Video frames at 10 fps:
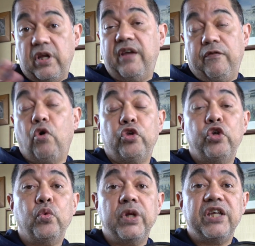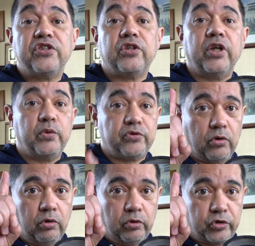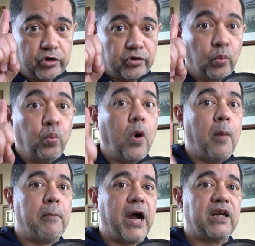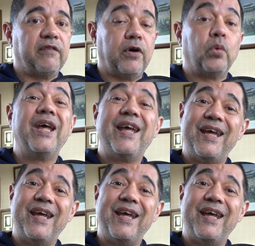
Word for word: if all you need to do is record just the one microphone.